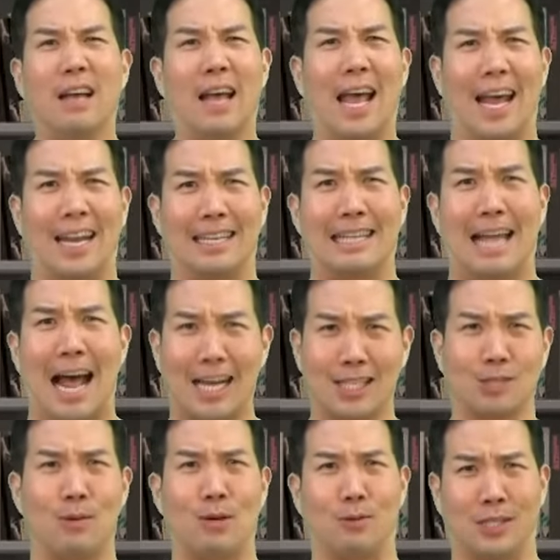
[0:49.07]
And
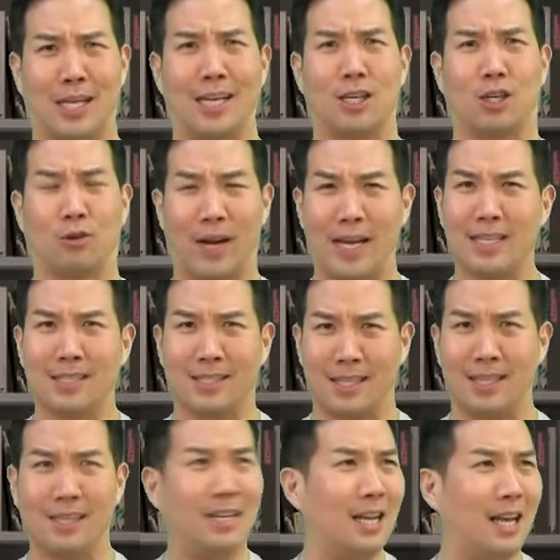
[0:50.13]
last week was kind of
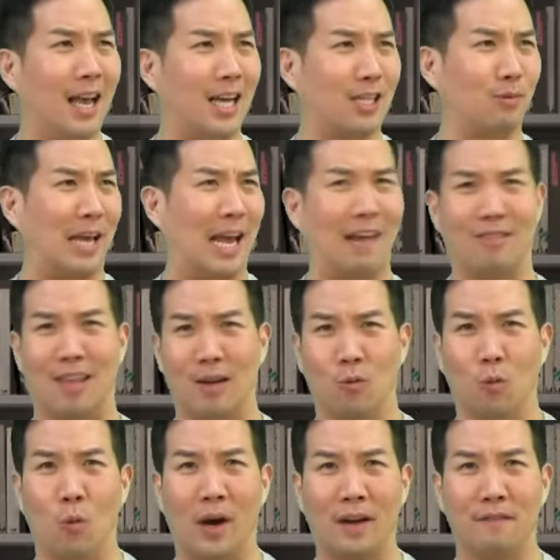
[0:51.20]
crazy as we had that
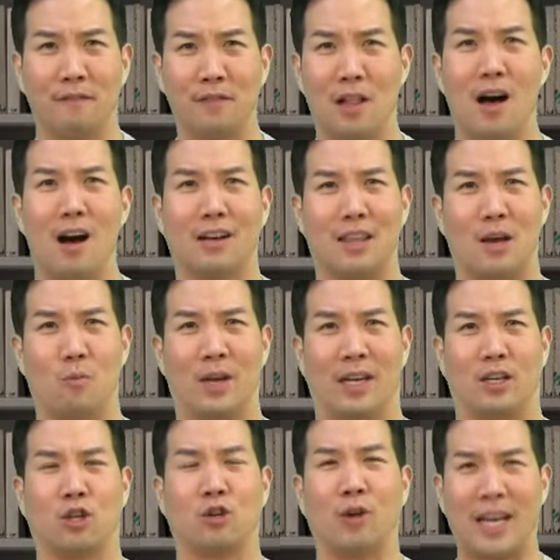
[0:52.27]
one vlog that
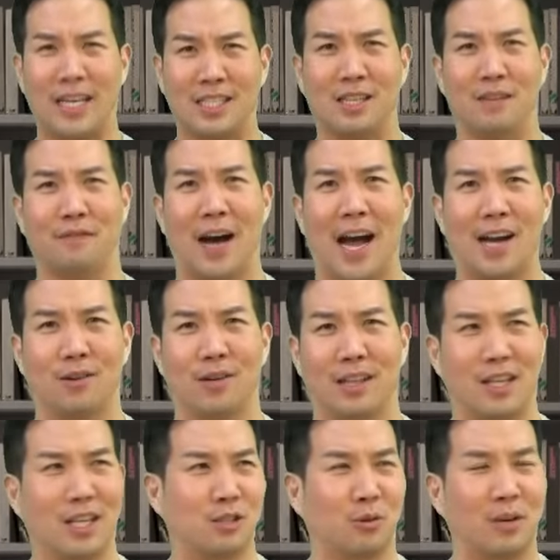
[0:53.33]
went crazy viral. I
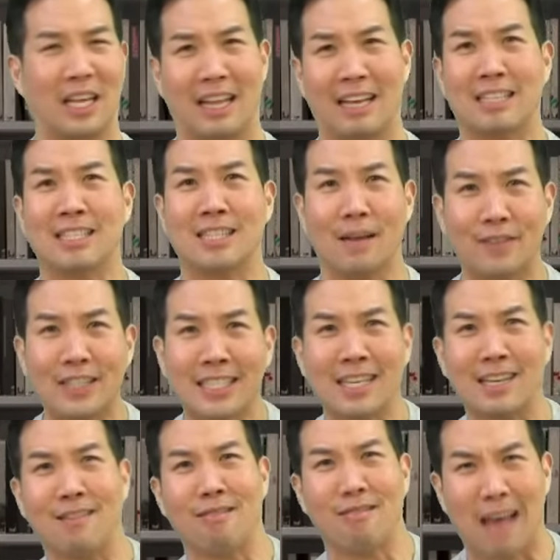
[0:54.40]
think it's already at like
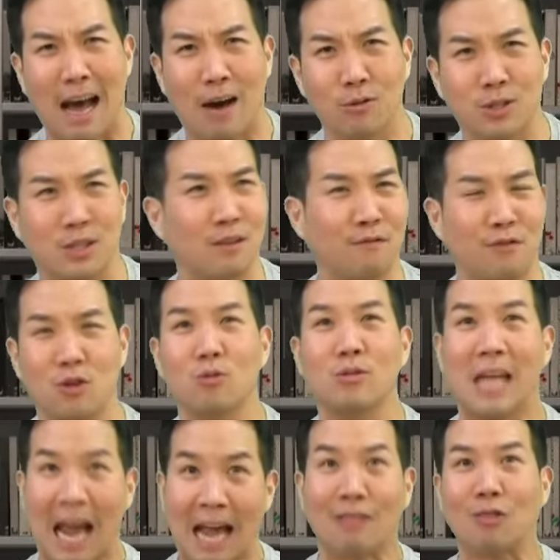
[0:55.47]
17,000 views
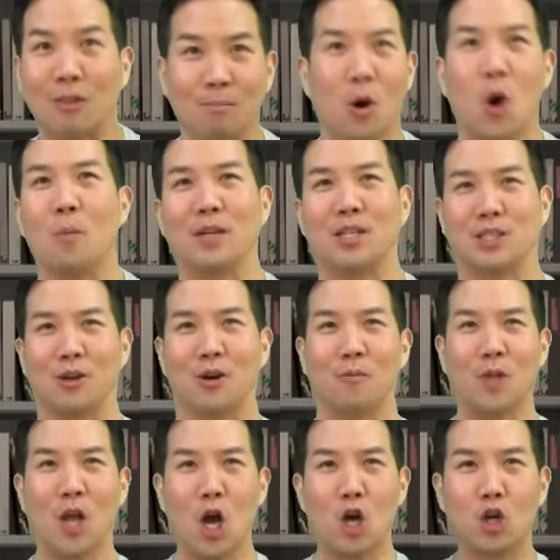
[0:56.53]
at the moment. So
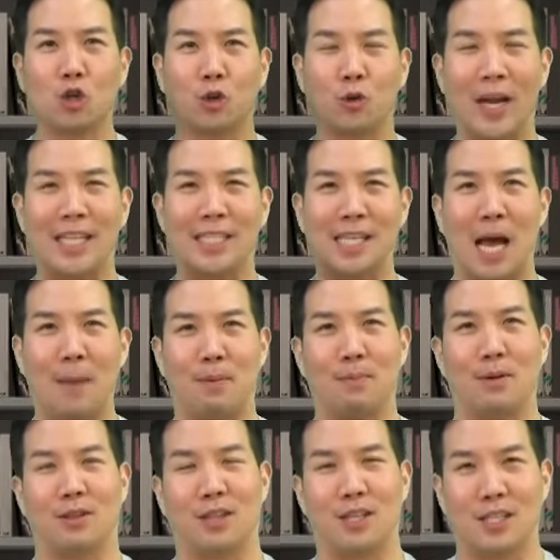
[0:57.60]
crazy happy
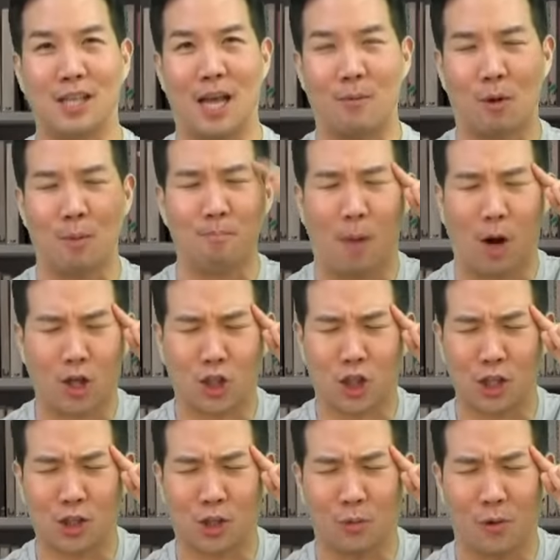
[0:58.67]
about this, and we're
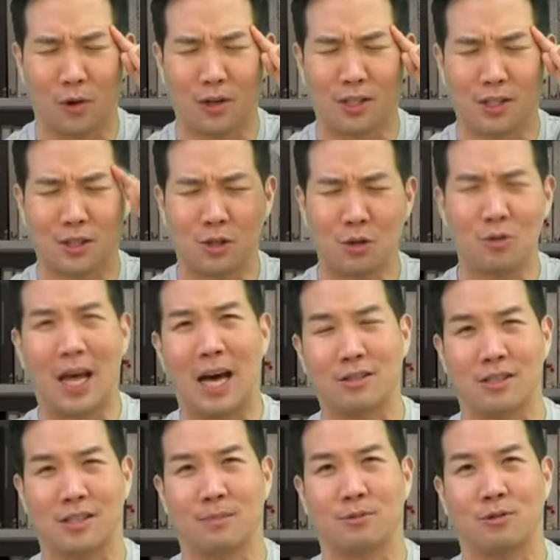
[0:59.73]
marching towards
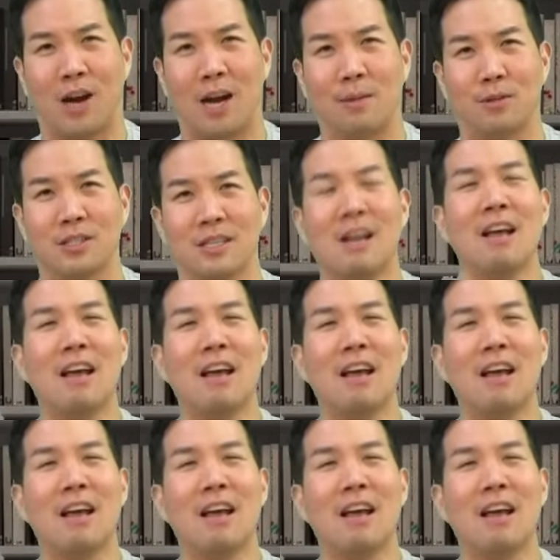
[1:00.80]
2,000 subscribers.